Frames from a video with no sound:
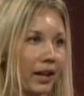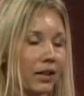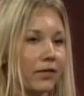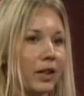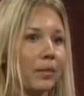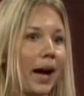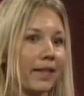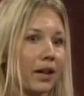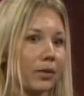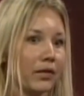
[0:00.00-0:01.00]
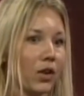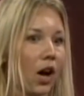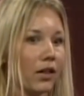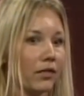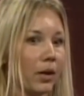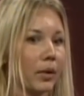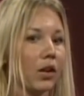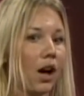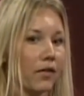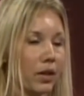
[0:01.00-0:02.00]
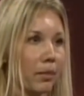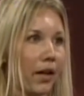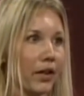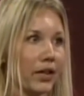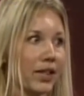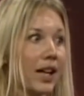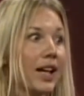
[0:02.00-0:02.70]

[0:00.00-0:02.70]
the feedback that we've gotten from a lot of the mothers